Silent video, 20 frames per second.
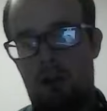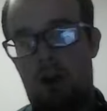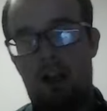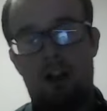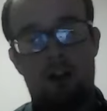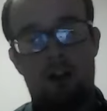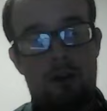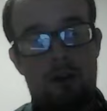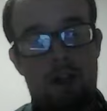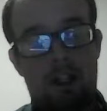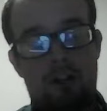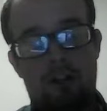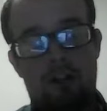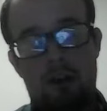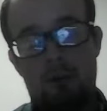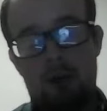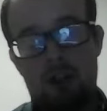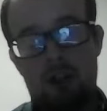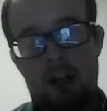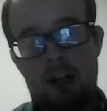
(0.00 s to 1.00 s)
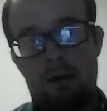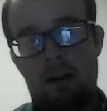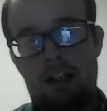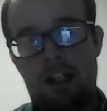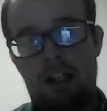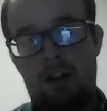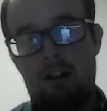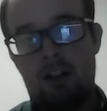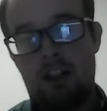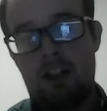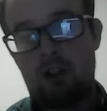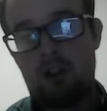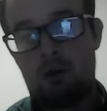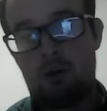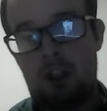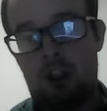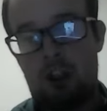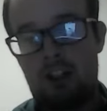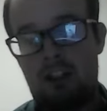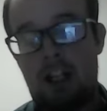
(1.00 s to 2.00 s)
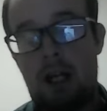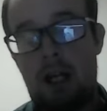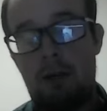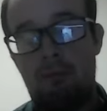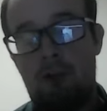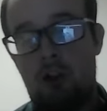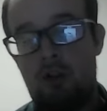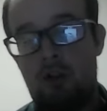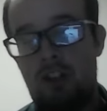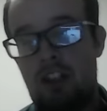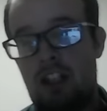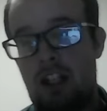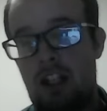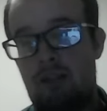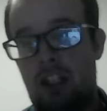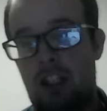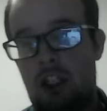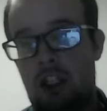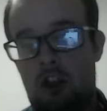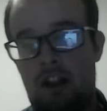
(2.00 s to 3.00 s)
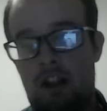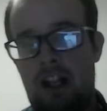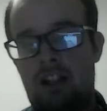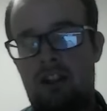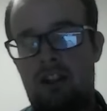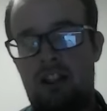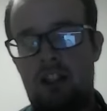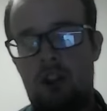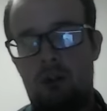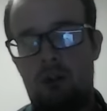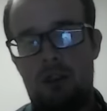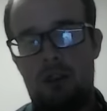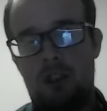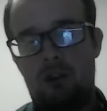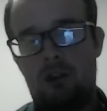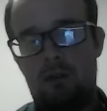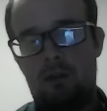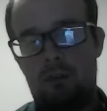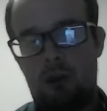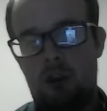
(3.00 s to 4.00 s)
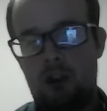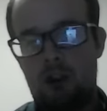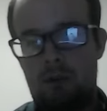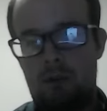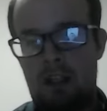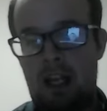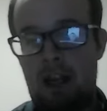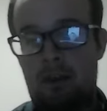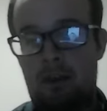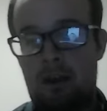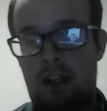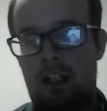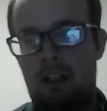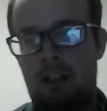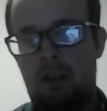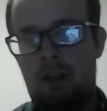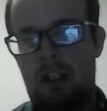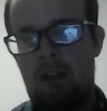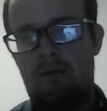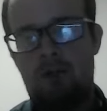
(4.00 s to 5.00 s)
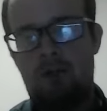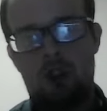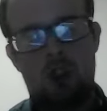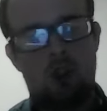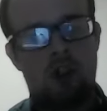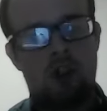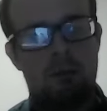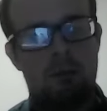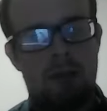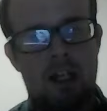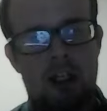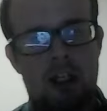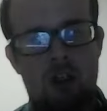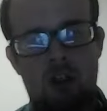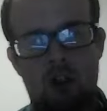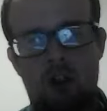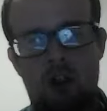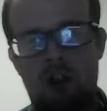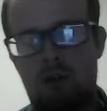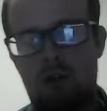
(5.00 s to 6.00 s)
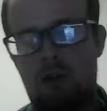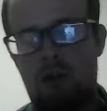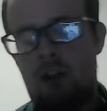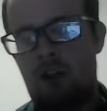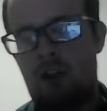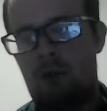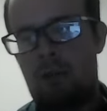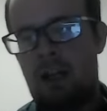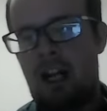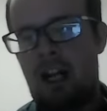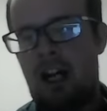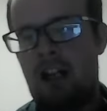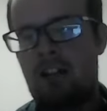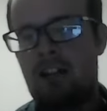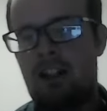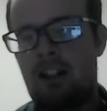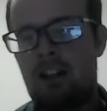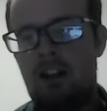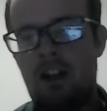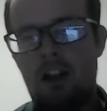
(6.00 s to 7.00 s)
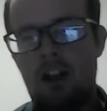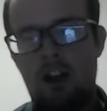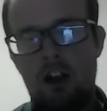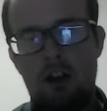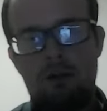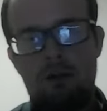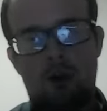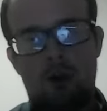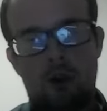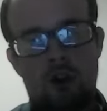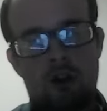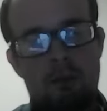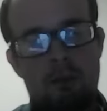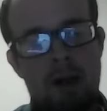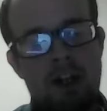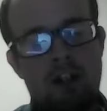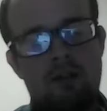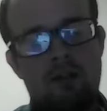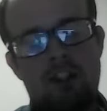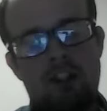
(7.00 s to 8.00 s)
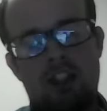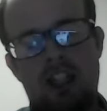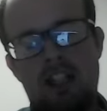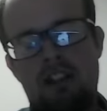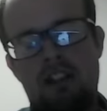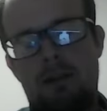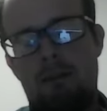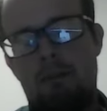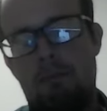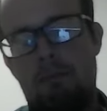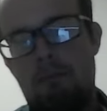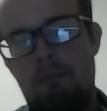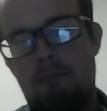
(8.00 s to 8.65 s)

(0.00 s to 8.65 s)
Well, uh, thank you very much. Anyway, Kieran, that's all we've got time for this evening on STW Sports. But yeah, thank you again for joining me and good luck to Rotherham United for the remainder of the season.